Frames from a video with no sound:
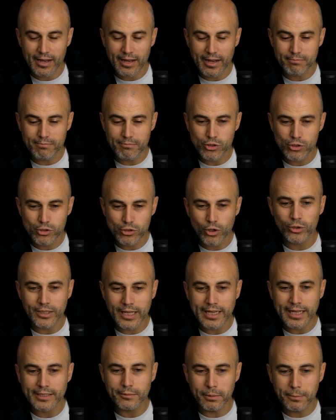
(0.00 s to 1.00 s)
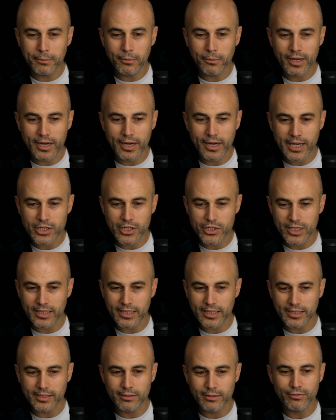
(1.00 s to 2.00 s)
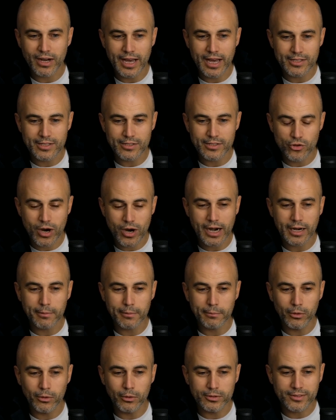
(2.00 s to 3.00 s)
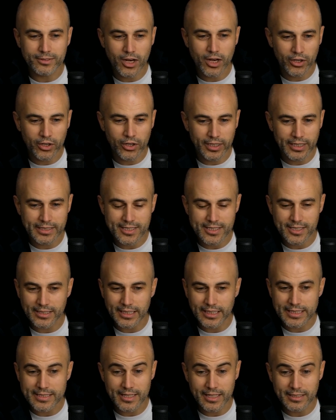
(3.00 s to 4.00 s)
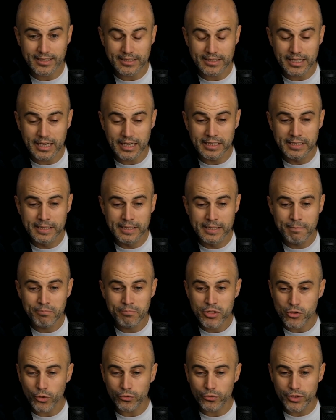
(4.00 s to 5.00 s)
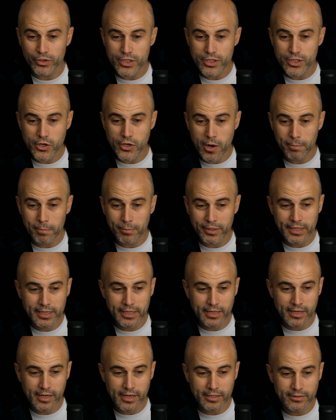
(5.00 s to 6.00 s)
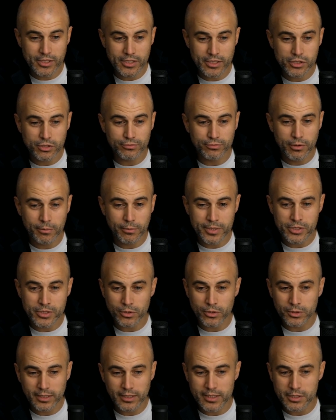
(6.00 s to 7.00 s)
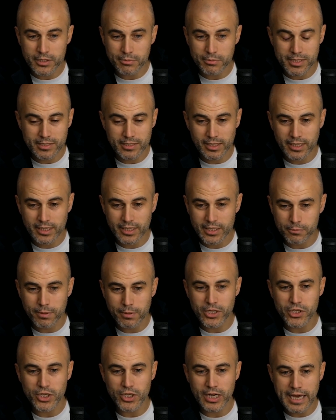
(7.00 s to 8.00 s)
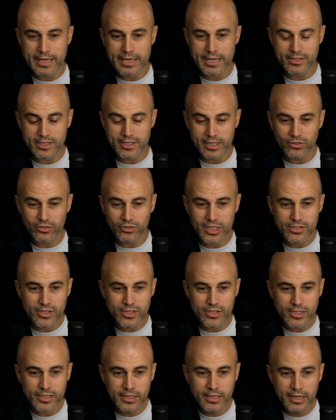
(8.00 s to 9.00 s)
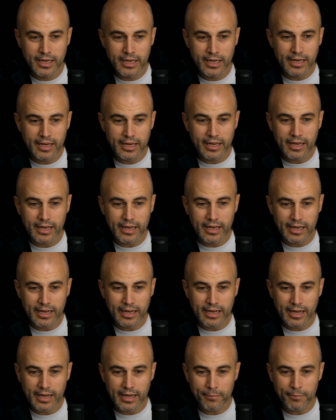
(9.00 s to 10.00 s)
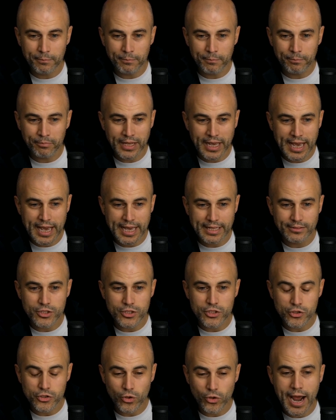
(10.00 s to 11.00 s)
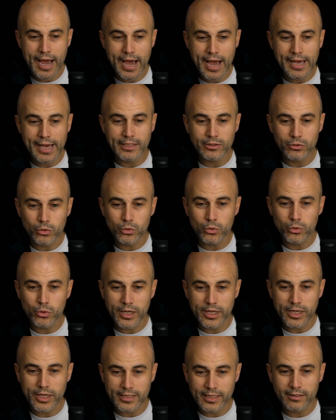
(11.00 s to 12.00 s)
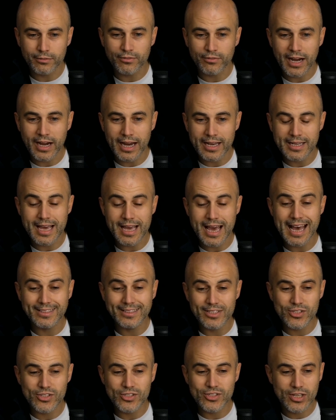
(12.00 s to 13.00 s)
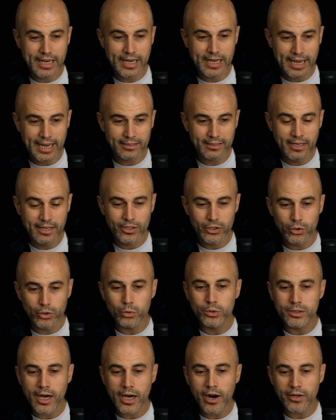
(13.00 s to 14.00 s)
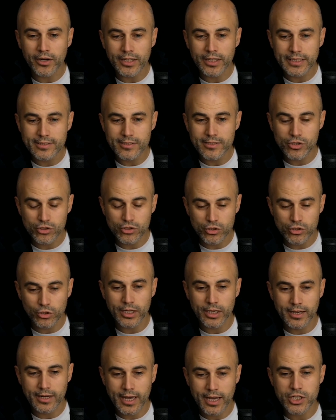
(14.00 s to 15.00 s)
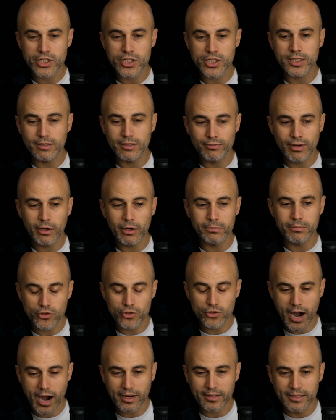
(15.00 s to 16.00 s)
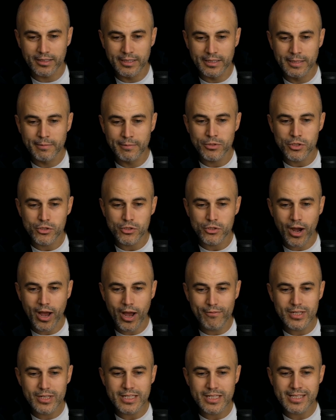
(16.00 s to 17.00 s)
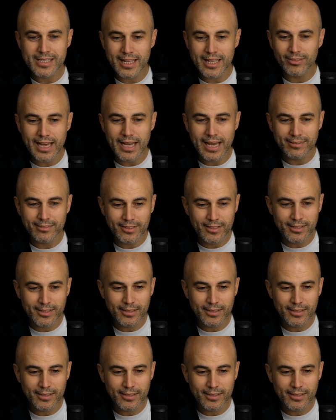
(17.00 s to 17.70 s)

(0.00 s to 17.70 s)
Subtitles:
so that people can actually identify druggable targets, and that's the idea. So this company, Disco Pharmaceutical, is basically specializing in this and trying to identify at scale new targets so they can actually develop drug. So having said that,